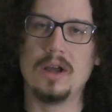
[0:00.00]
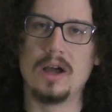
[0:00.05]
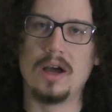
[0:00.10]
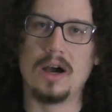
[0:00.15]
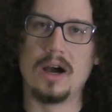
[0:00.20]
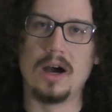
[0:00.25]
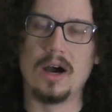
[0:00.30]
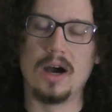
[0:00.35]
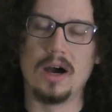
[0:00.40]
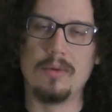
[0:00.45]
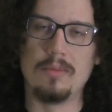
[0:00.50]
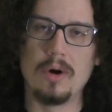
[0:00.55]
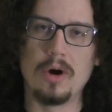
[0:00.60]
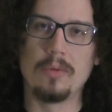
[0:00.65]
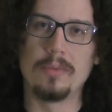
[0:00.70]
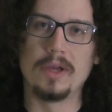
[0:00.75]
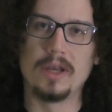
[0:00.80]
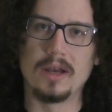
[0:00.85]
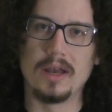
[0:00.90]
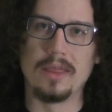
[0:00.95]
see if you
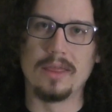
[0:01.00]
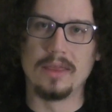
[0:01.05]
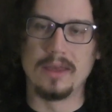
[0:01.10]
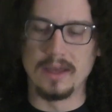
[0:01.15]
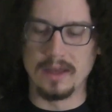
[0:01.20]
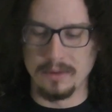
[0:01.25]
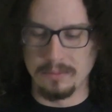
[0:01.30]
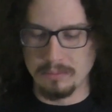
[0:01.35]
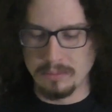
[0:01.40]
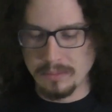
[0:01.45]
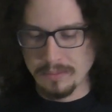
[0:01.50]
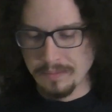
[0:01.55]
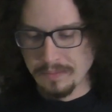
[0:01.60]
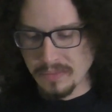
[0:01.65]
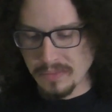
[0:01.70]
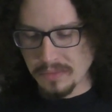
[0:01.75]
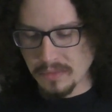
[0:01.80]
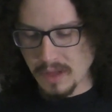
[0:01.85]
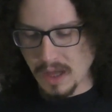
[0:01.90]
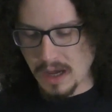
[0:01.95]
got these right. All
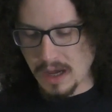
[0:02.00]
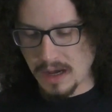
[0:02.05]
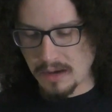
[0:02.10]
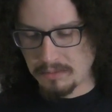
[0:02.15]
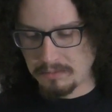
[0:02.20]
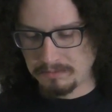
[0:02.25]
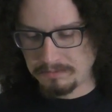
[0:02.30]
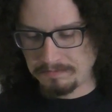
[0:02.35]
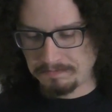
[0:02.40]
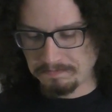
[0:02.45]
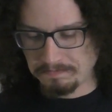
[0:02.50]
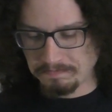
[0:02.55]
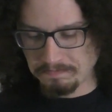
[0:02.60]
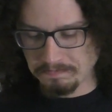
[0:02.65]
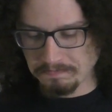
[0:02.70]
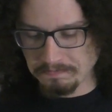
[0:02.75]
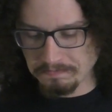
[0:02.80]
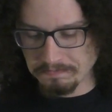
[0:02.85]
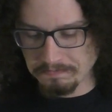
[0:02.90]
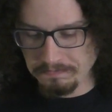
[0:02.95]
right, so I'm just gonna read these
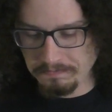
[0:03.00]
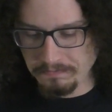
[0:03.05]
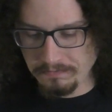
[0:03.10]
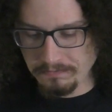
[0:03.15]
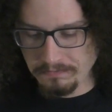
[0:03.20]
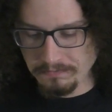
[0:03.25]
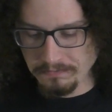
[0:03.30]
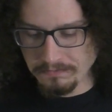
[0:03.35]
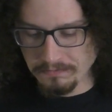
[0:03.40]
out.